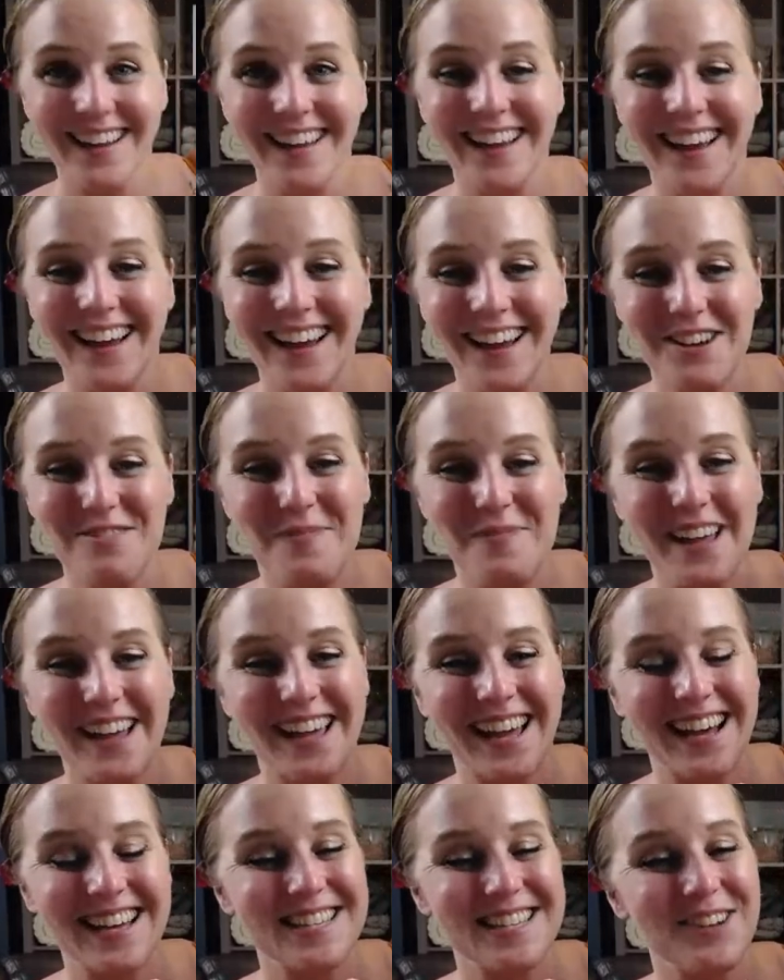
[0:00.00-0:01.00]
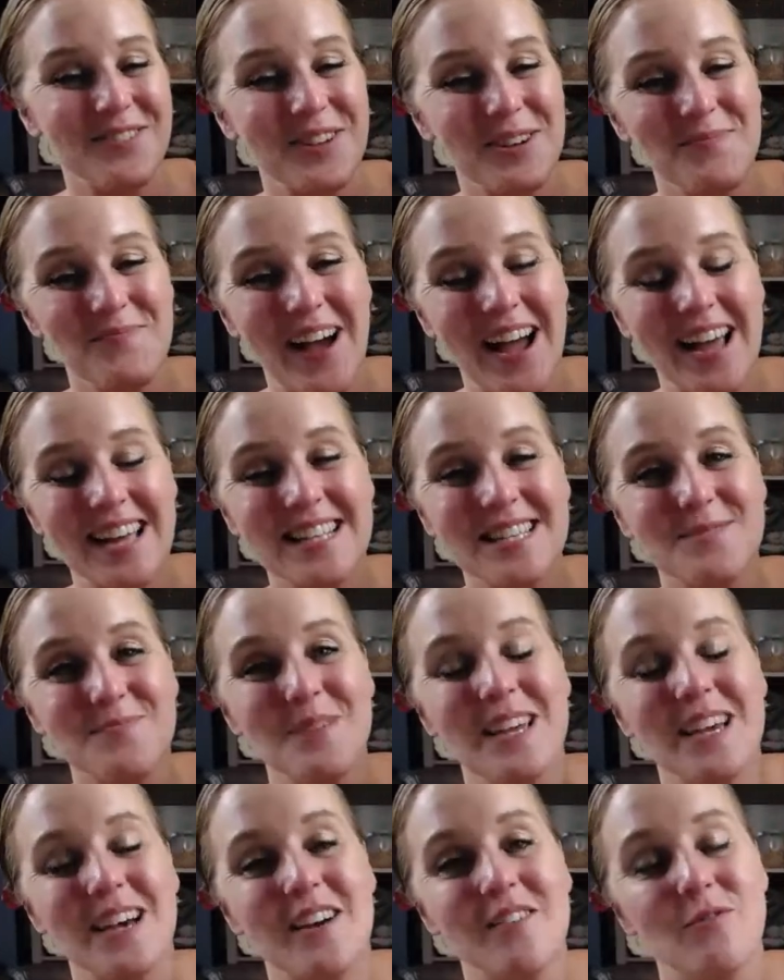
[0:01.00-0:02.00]
because it reminds
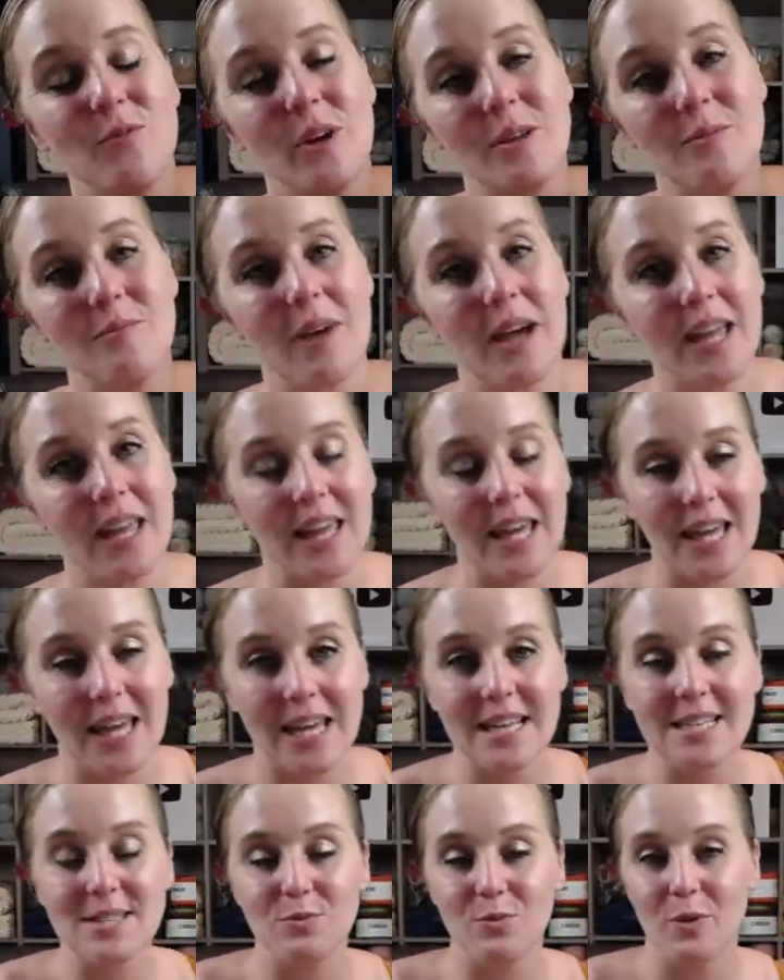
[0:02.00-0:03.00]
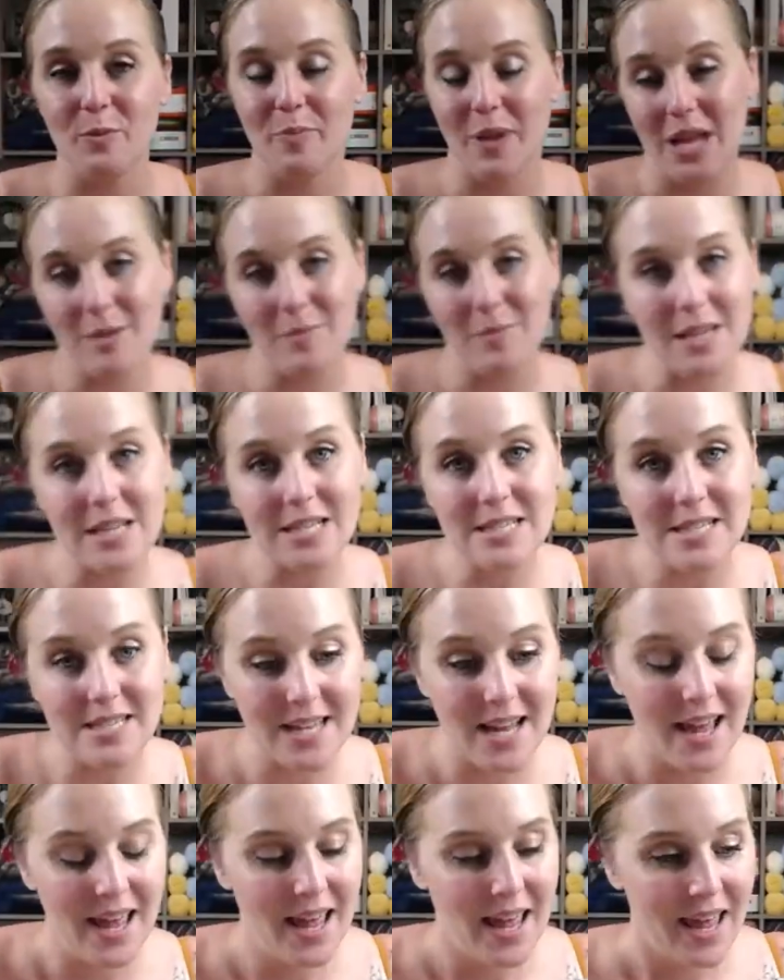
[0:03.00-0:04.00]
me of when my kids were babies
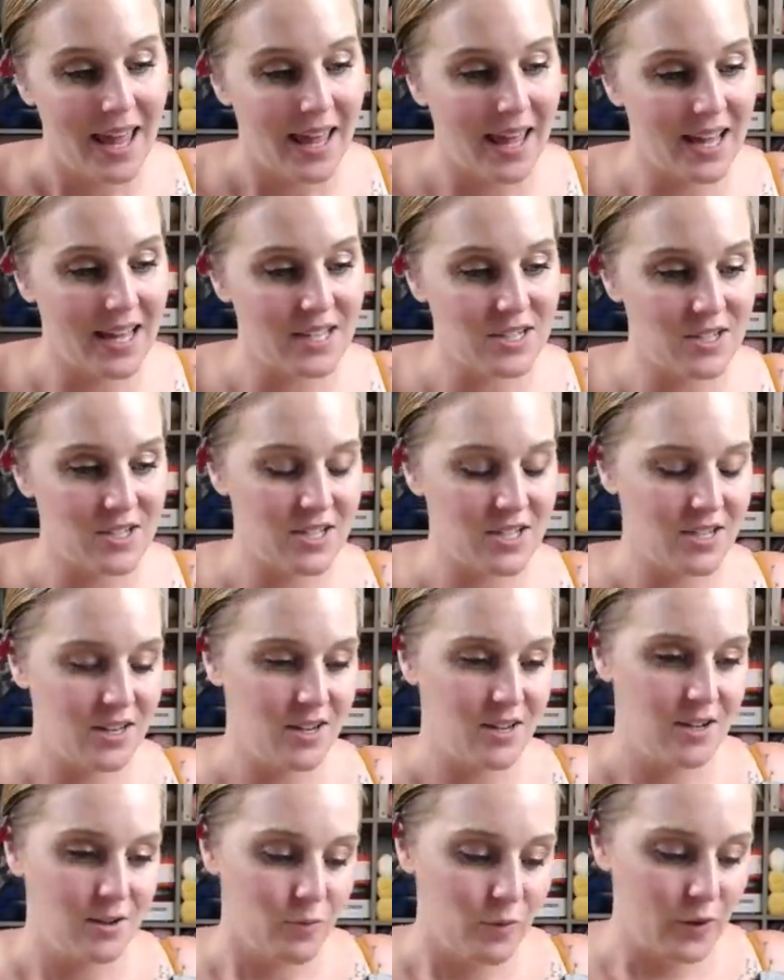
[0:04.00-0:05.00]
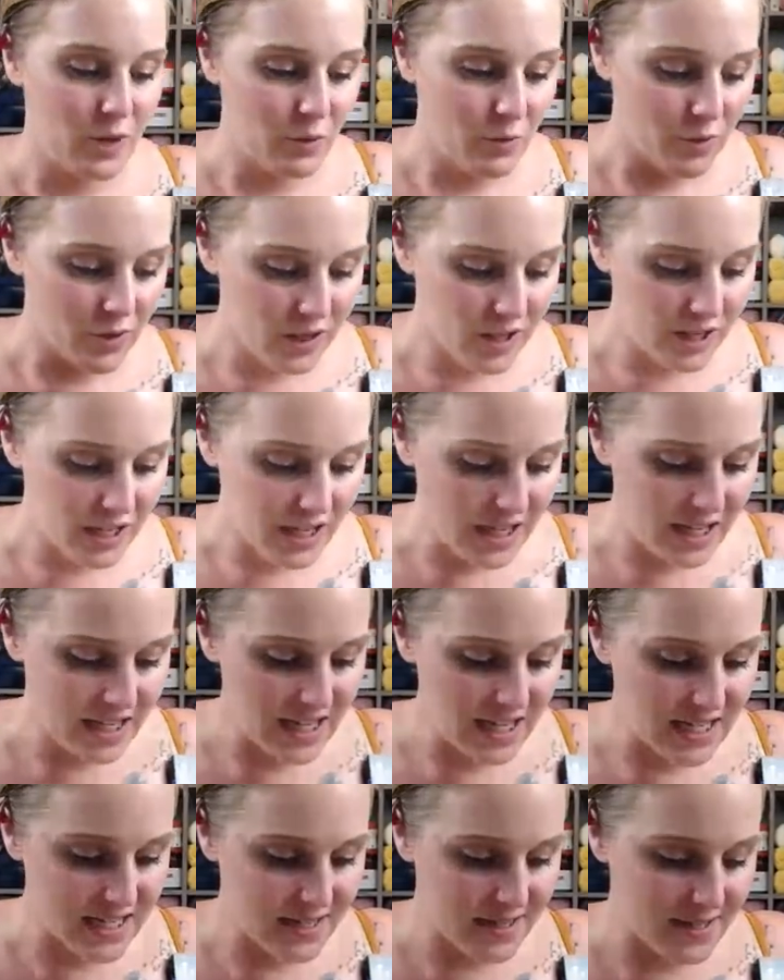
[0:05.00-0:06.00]
and we would
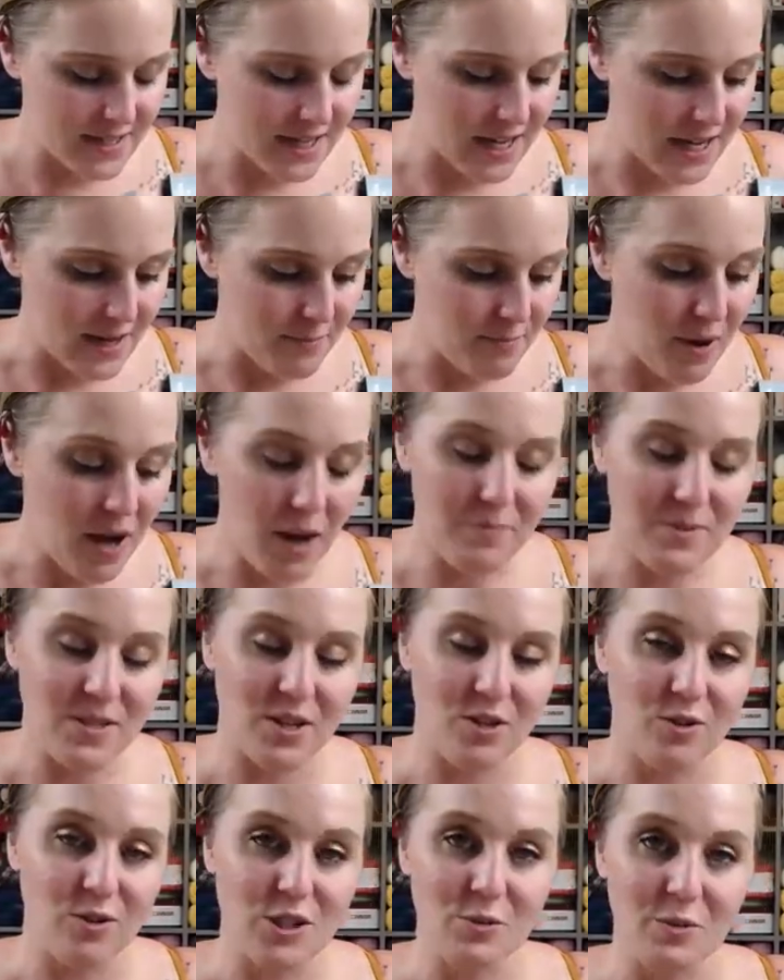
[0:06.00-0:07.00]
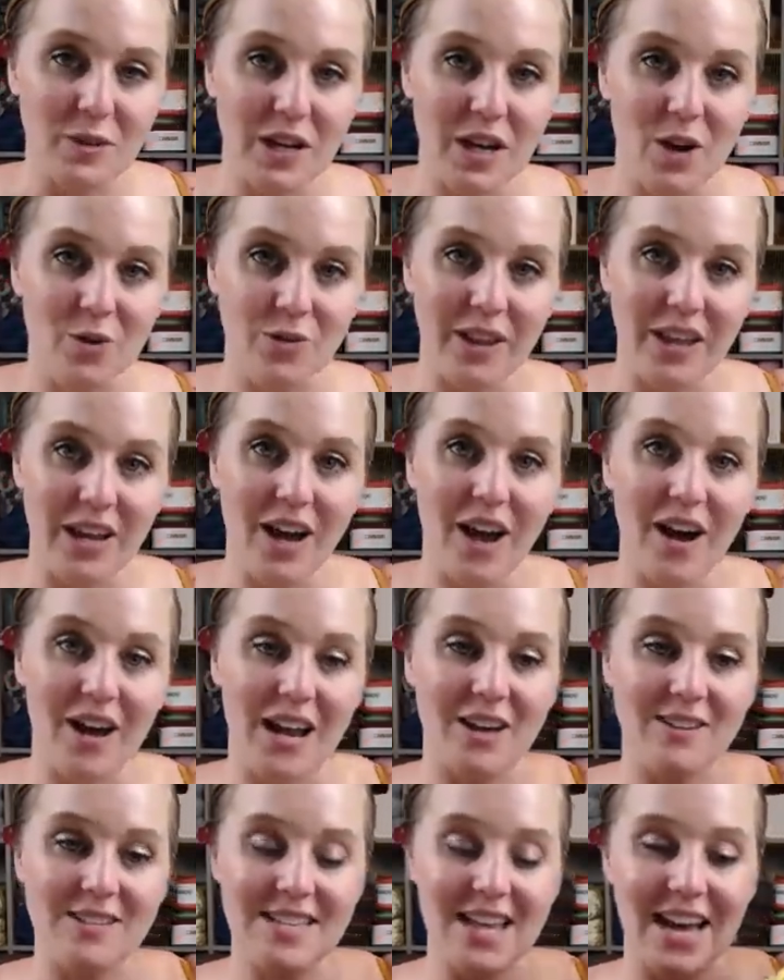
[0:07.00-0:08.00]
eat uh, popsicles when it got really hot
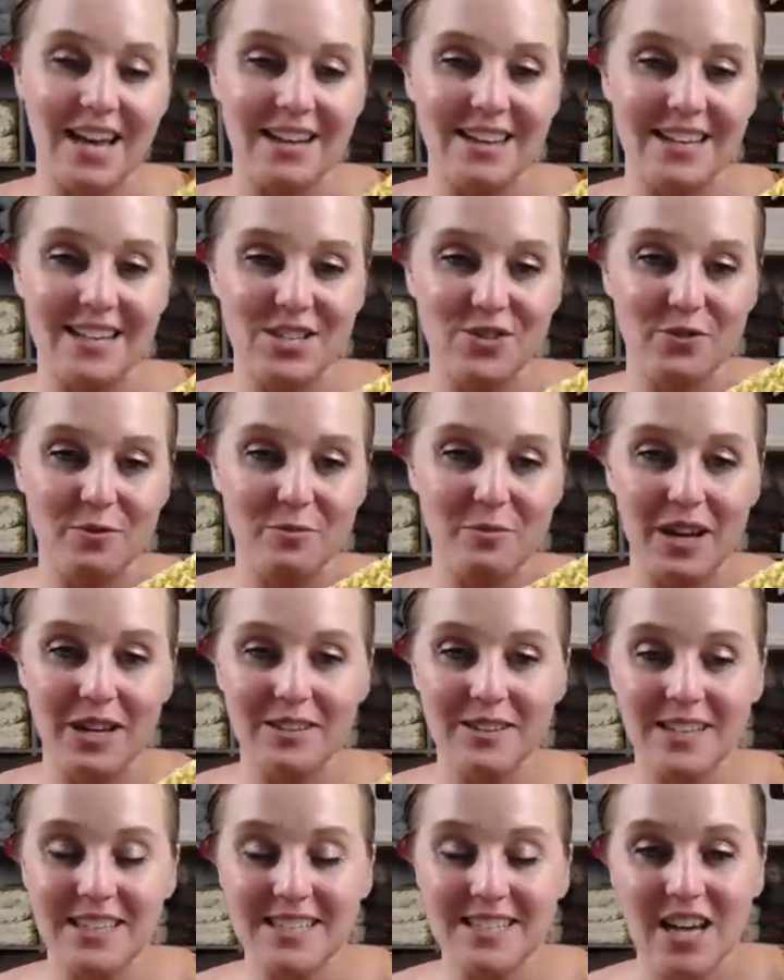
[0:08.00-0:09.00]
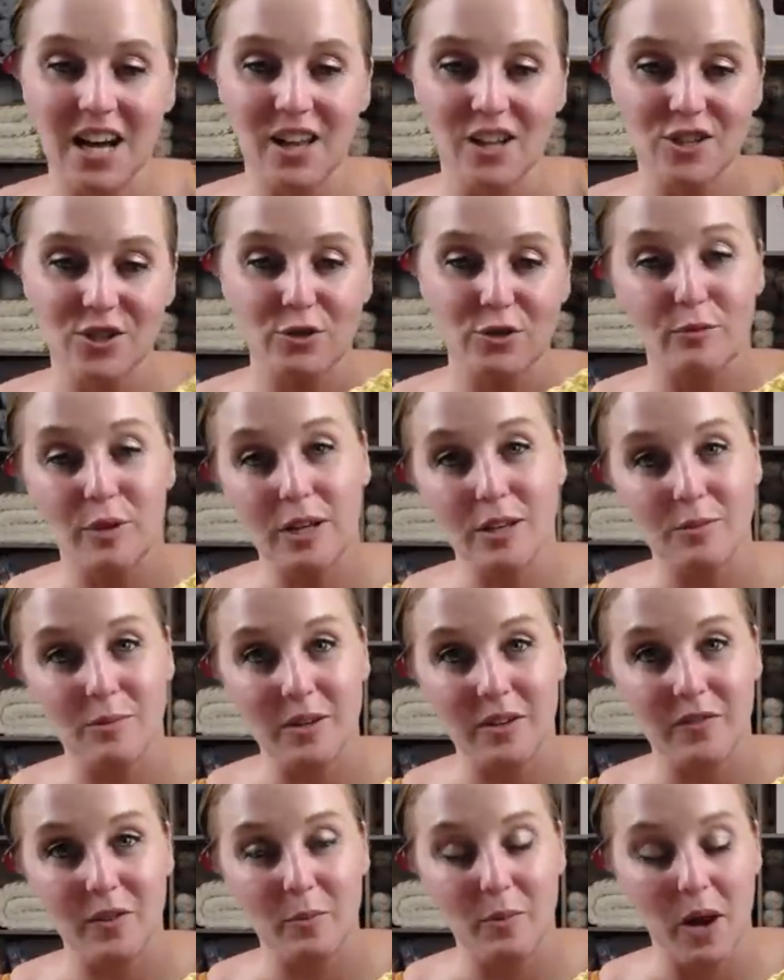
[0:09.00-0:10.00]
outside, and these remind these colors remind
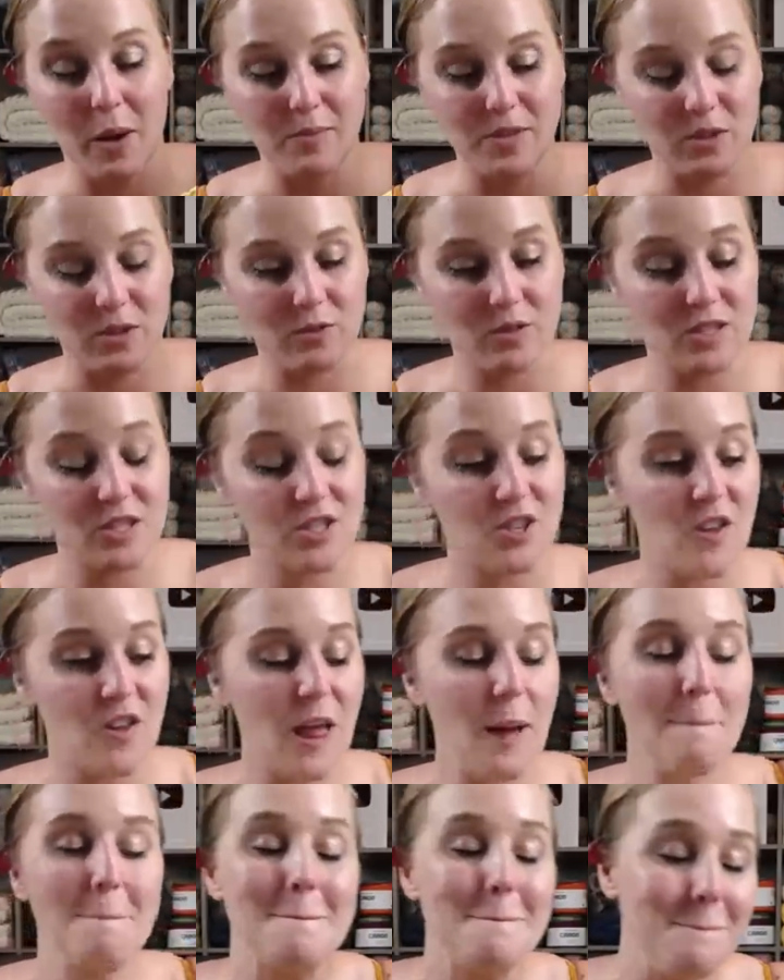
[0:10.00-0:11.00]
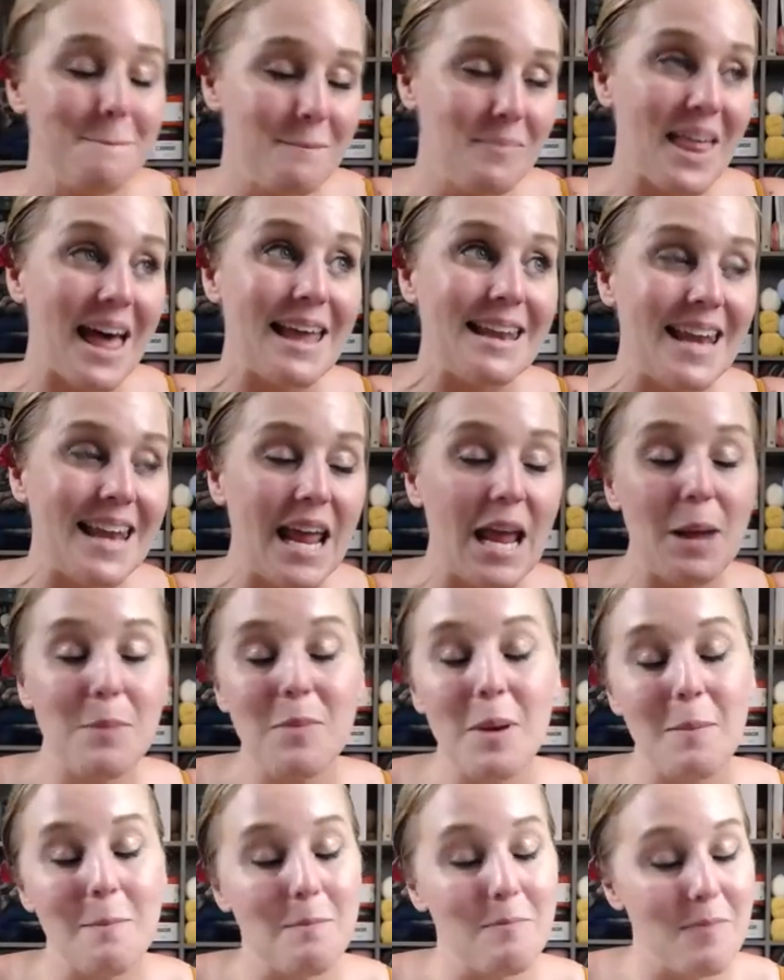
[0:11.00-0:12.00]
me of the popsicles. So that that name
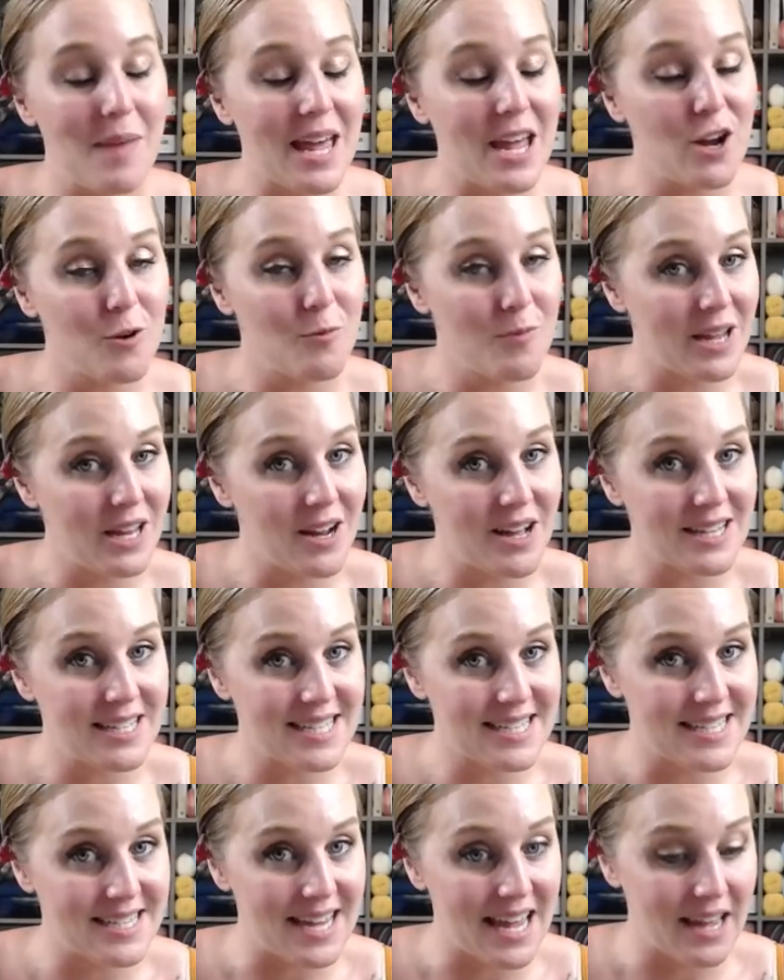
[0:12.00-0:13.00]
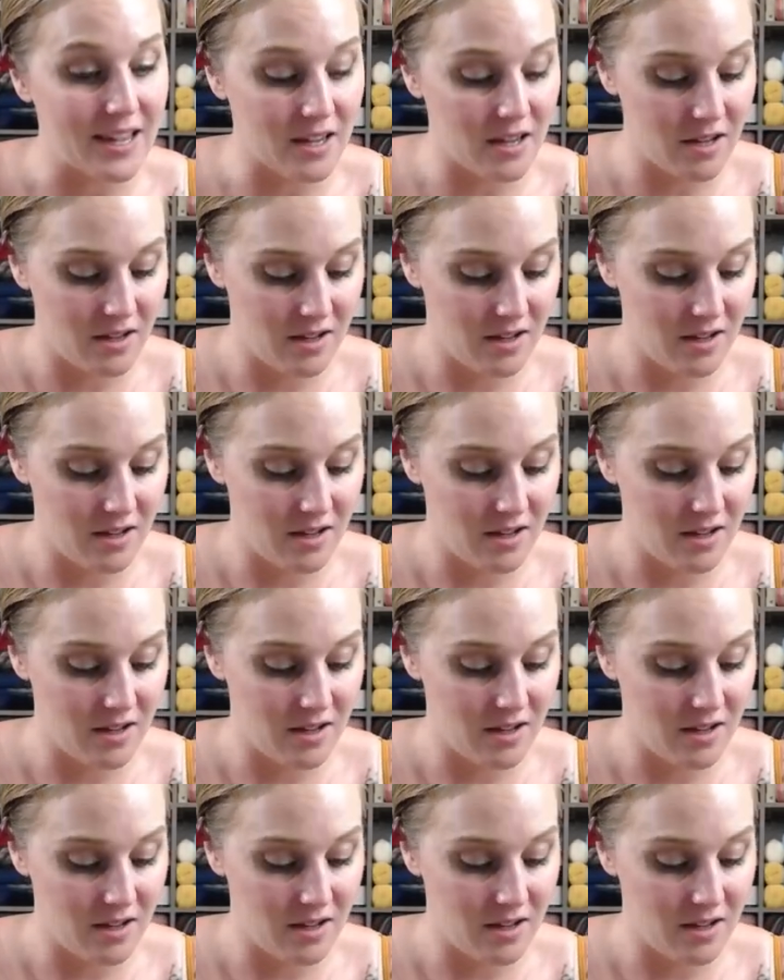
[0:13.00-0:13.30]
may or may not stick.